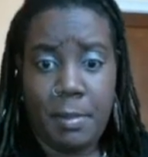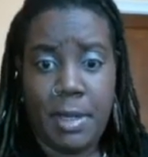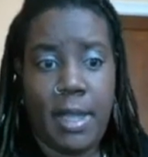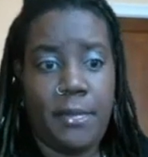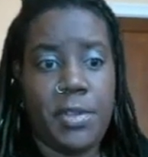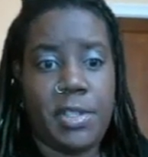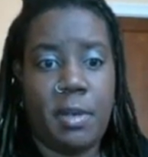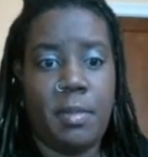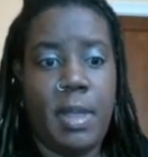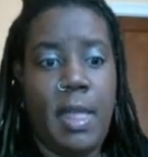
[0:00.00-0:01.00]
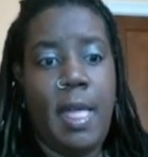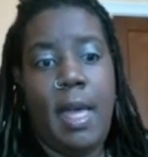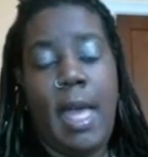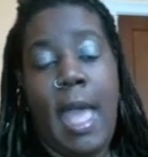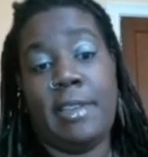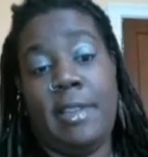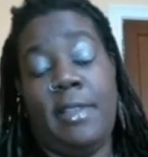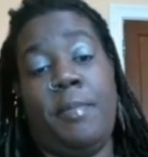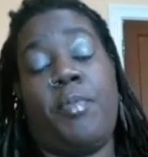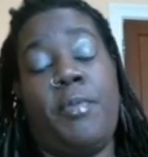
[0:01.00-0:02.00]
I'm going to give you some, actually I
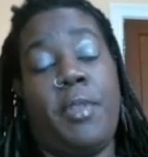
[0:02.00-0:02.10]
don't